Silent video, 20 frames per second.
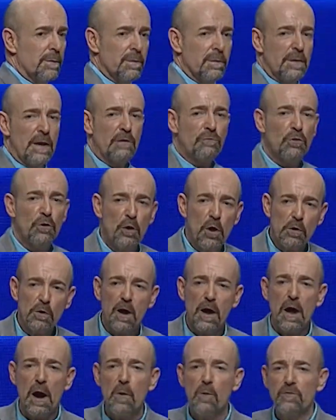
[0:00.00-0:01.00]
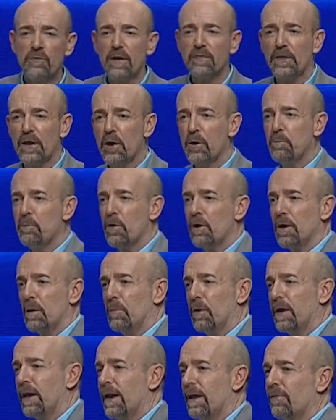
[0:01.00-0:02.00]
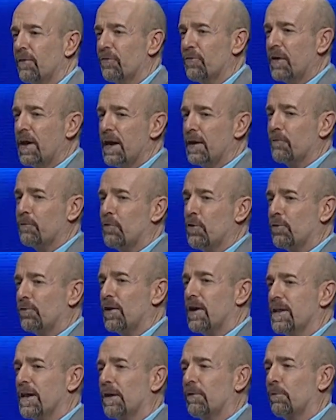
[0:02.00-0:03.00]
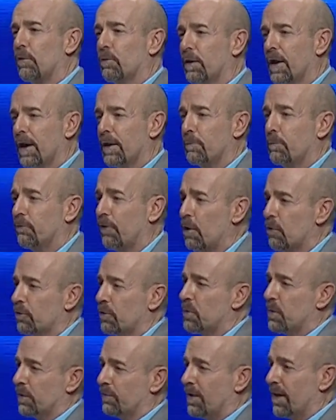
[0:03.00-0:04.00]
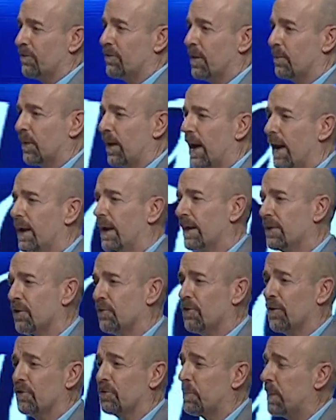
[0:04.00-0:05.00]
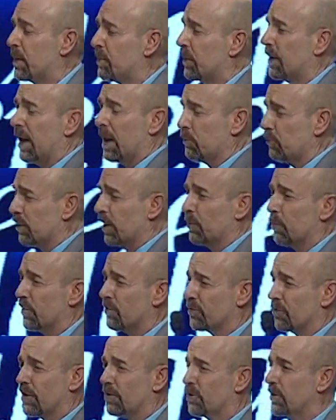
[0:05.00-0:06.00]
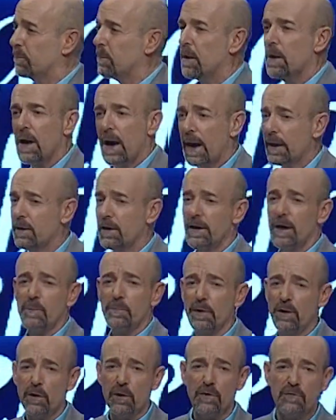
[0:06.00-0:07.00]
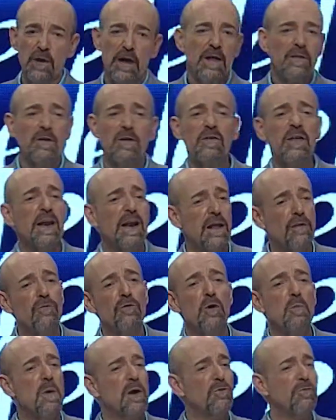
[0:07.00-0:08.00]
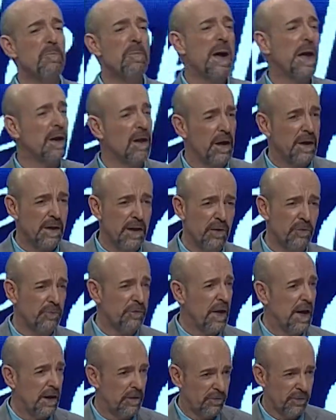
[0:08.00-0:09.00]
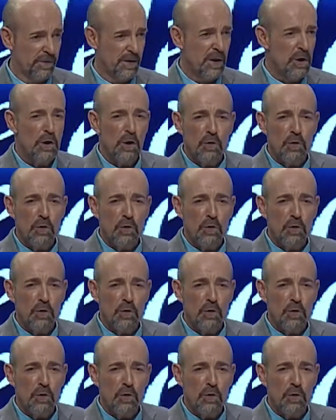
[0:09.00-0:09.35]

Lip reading: Not too long ago, I was at the airport and I'm looking at this kid, 14-year-old kid. Folks, I wanna say something. I don't like to judge people and I really wasn't judging him. I couldn't help but notice this kid had so much metal on his face.